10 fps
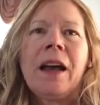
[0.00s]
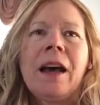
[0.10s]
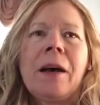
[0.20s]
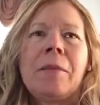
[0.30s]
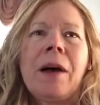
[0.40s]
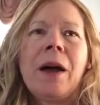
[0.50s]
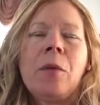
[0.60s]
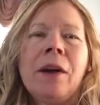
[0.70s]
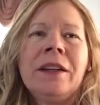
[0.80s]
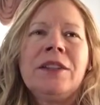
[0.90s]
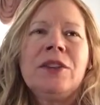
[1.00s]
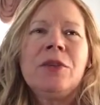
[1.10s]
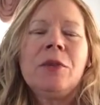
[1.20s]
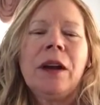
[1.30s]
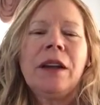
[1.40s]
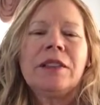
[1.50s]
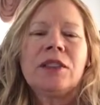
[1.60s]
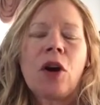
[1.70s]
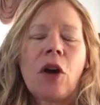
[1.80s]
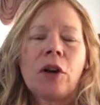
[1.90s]
I wanted to
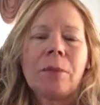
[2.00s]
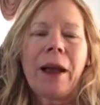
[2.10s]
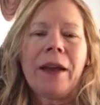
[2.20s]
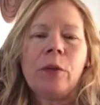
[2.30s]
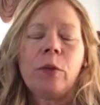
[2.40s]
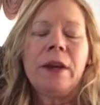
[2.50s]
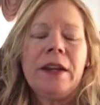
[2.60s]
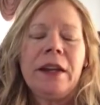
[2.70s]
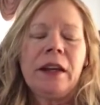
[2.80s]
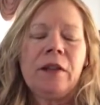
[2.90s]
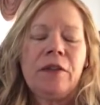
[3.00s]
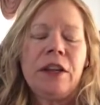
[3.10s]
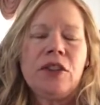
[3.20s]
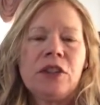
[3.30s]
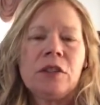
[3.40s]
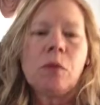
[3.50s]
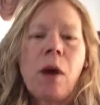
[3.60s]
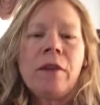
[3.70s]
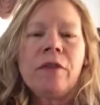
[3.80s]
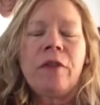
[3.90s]
start by reading Ephesians
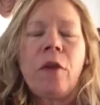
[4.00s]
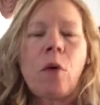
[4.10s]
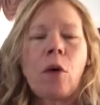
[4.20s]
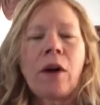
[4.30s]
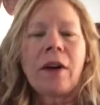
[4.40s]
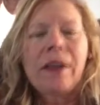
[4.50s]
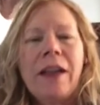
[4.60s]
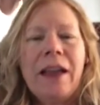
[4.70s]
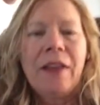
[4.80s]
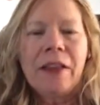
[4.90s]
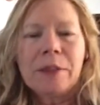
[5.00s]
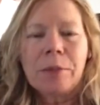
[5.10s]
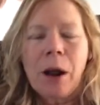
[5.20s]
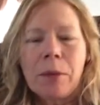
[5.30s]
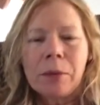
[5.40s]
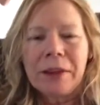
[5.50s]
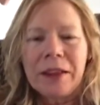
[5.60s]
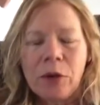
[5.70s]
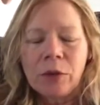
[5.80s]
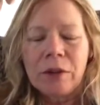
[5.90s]
1:4. That's probably
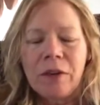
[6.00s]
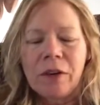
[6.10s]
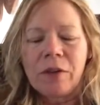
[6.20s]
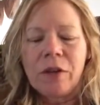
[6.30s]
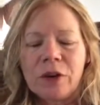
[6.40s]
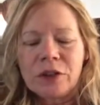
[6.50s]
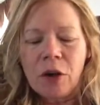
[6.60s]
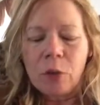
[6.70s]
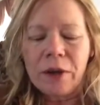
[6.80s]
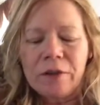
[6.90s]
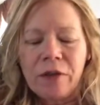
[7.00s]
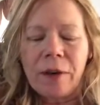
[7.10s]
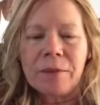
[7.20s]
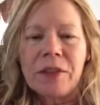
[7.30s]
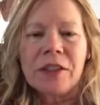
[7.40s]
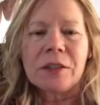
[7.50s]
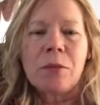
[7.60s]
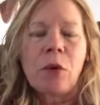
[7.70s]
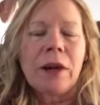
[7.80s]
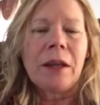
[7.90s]
the only verse I'll read from this
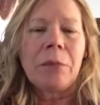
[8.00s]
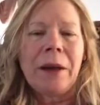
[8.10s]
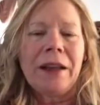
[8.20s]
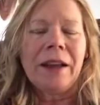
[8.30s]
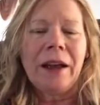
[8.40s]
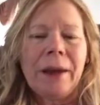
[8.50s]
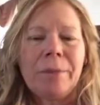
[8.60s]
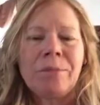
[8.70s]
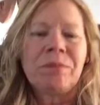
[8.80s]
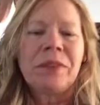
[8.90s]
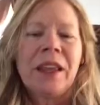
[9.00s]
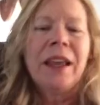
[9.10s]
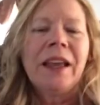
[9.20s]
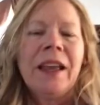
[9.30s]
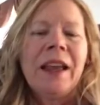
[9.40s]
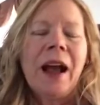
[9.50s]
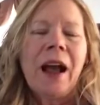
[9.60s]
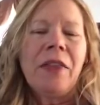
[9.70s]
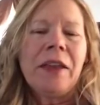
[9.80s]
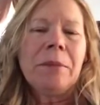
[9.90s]
morning, but
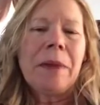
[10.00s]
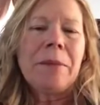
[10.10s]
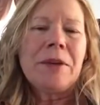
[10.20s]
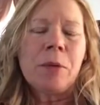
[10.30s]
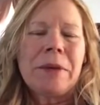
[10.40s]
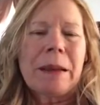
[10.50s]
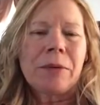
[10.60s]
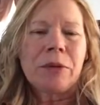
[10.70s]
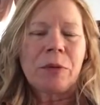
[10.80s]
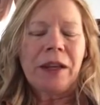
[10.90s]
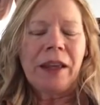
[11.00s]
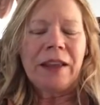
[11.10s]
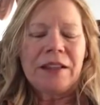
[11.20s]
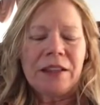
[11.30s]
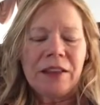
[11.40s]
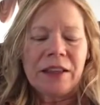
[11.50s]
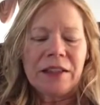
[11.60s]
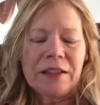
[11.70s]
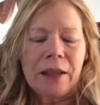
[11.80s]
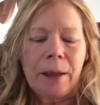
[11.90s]
I think maybe you'll be able to relate to
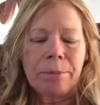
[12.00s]
this.